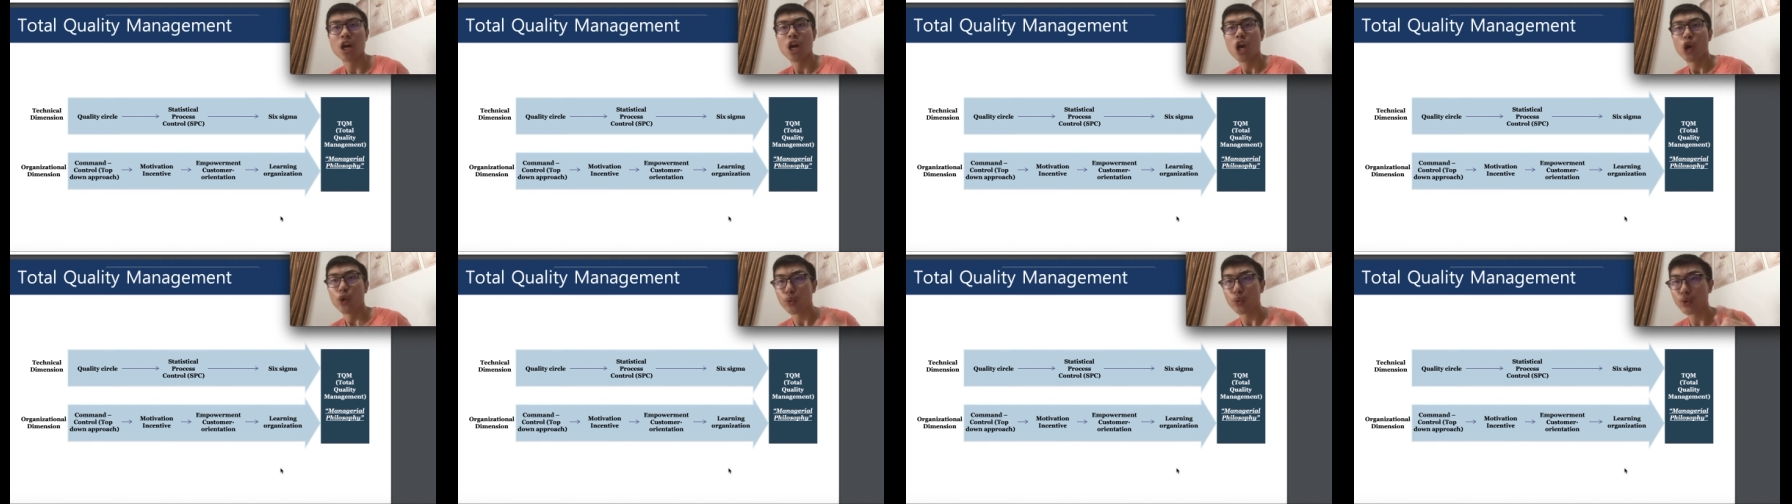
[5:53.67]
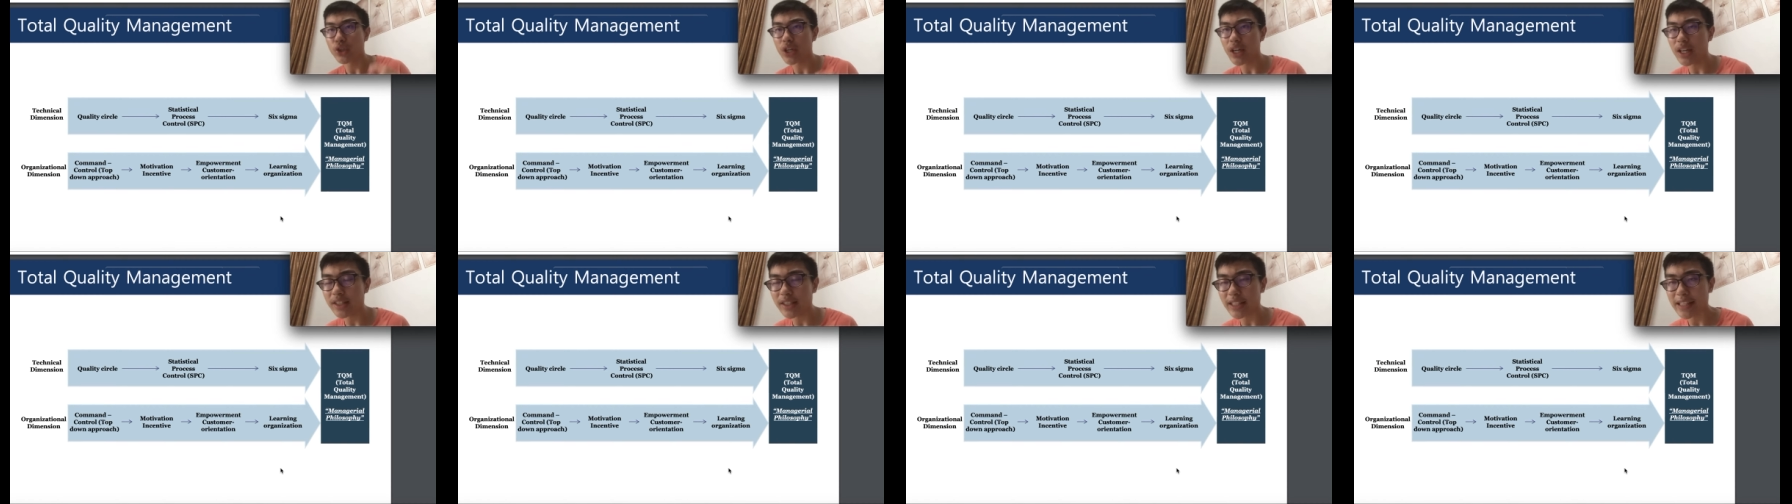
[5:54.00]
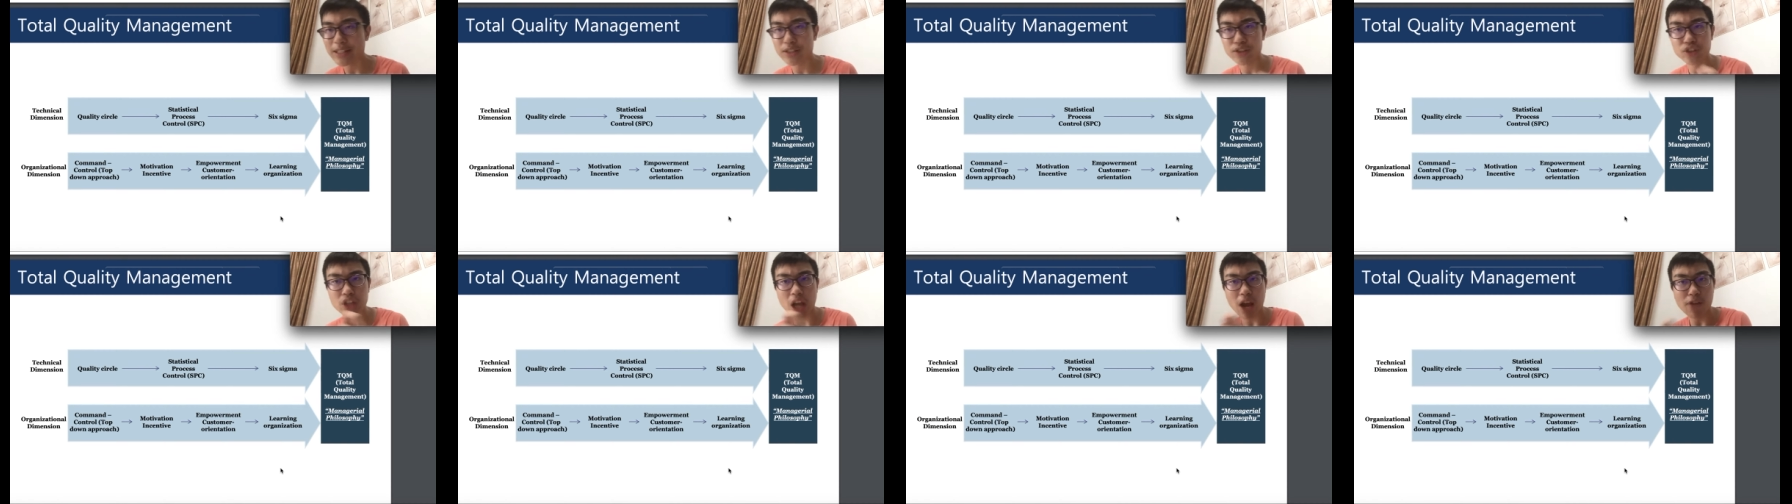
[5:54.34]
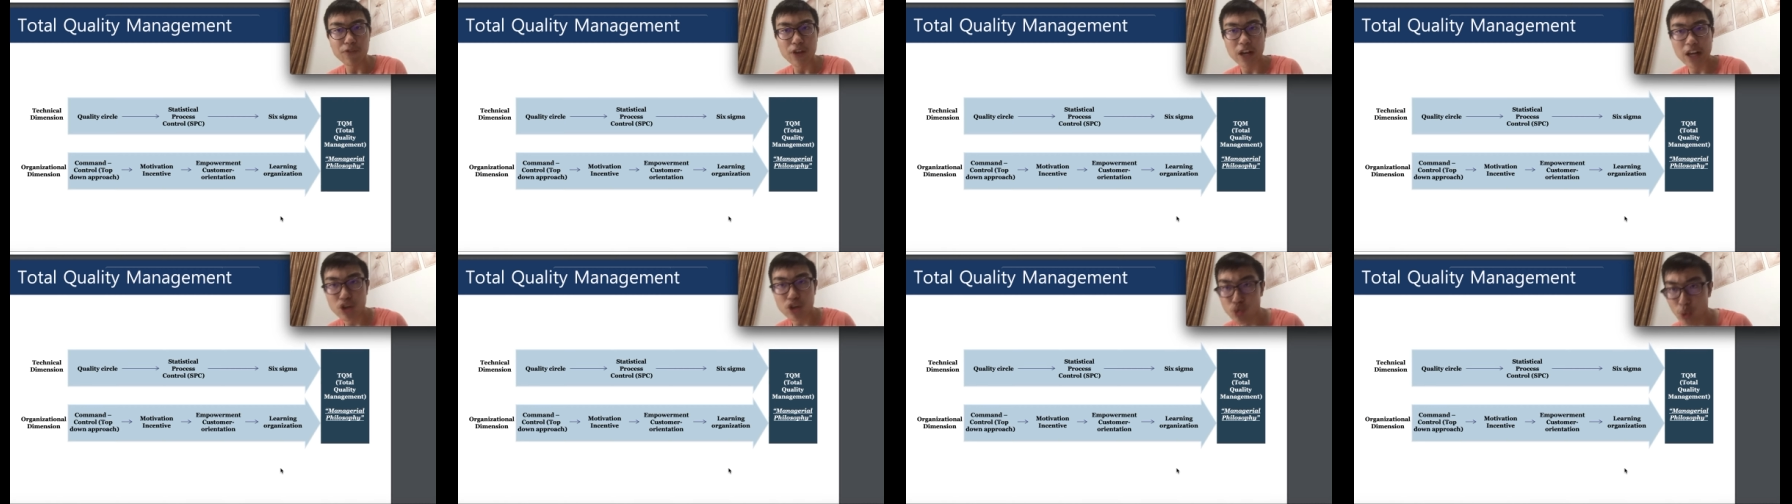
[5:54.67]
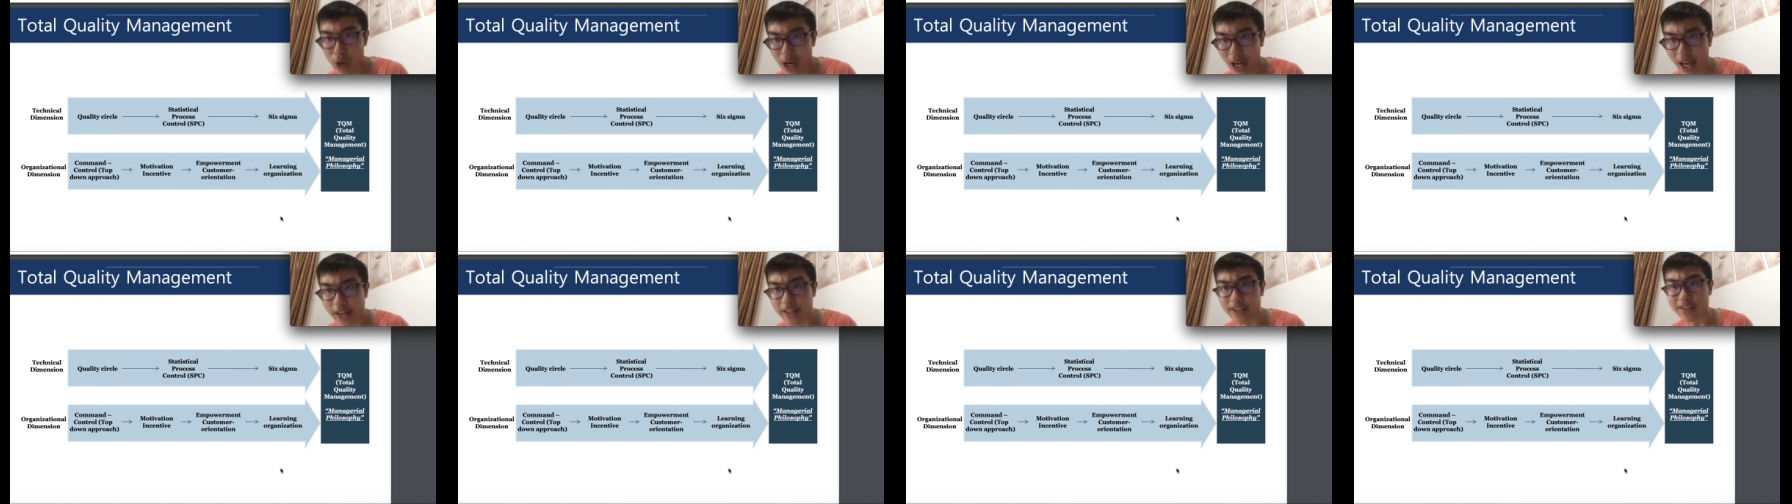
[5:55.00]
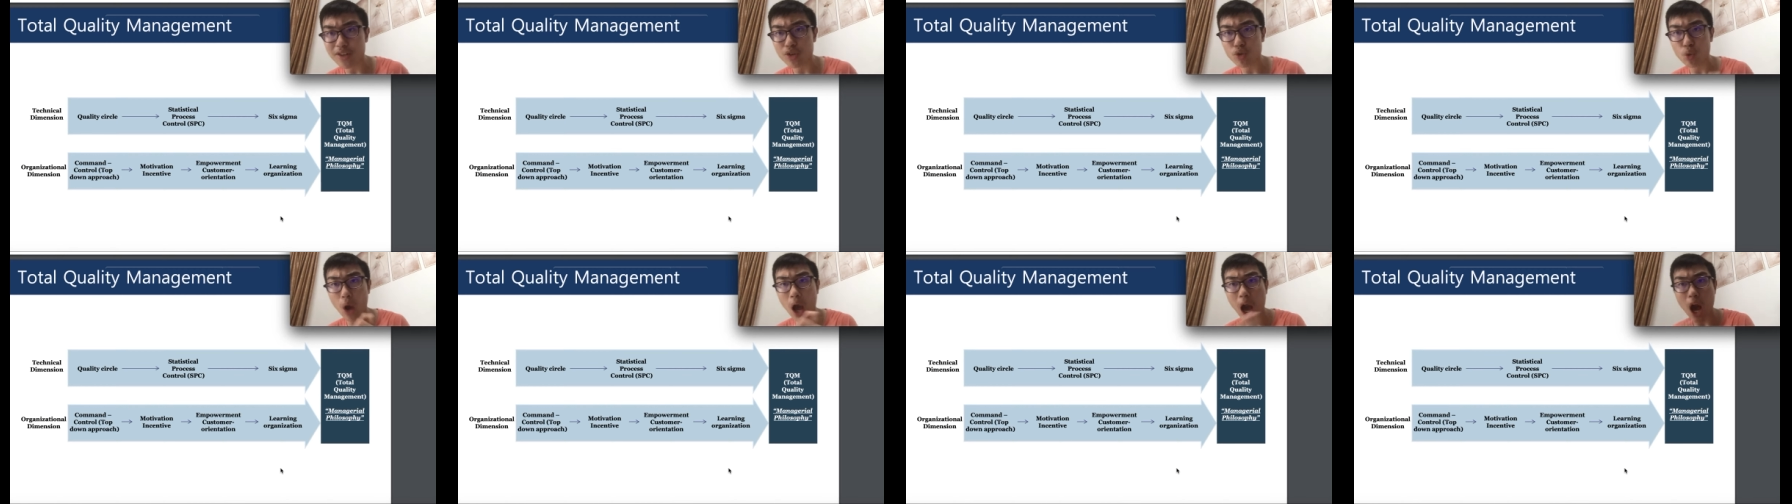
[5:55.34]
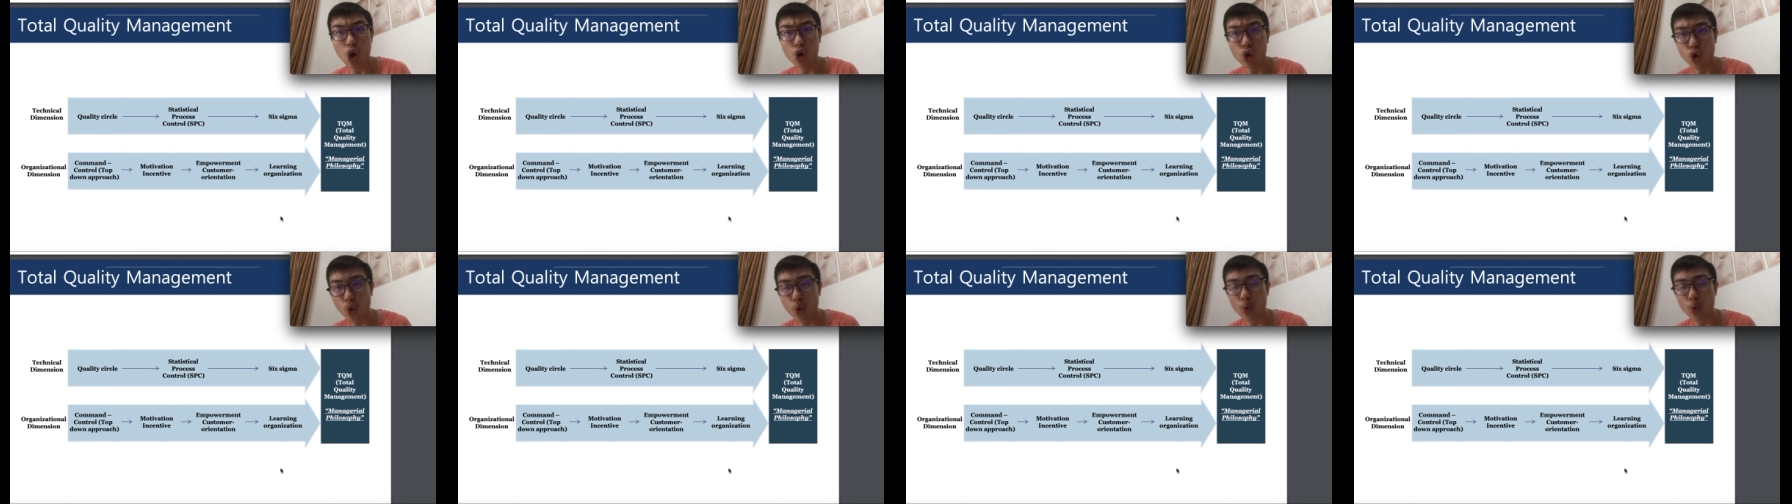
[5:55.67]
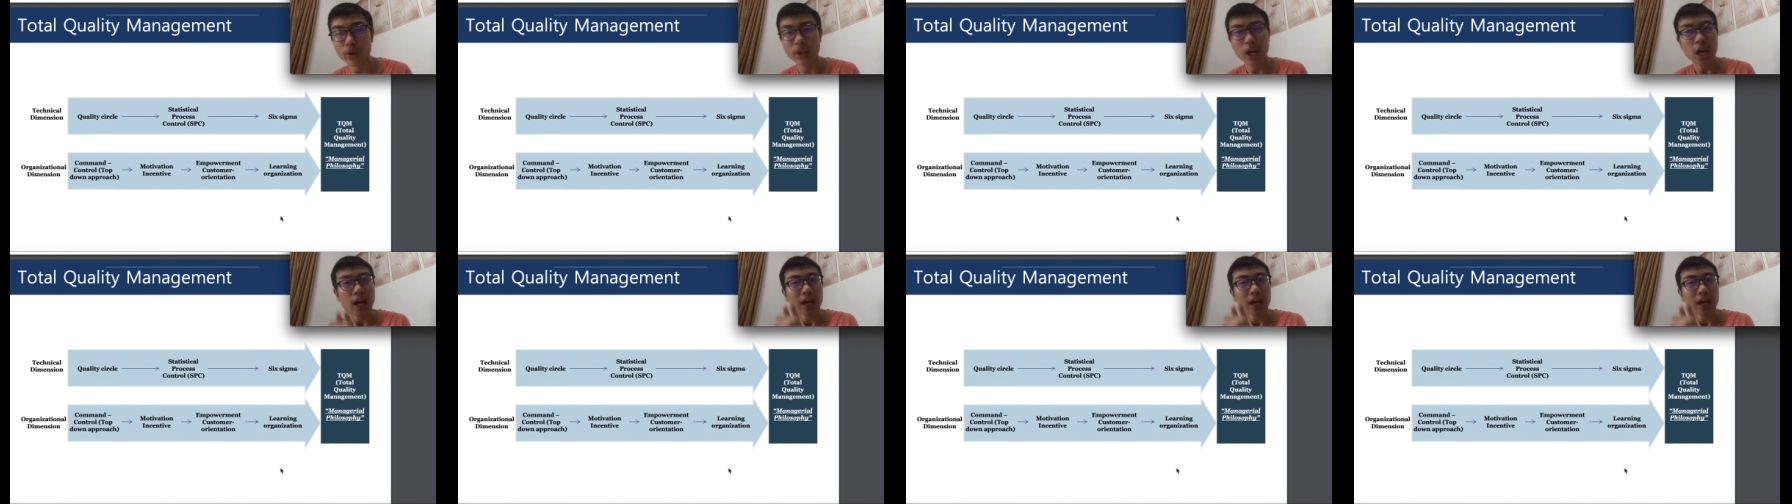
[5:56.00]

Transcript: Utility is definitely related to how good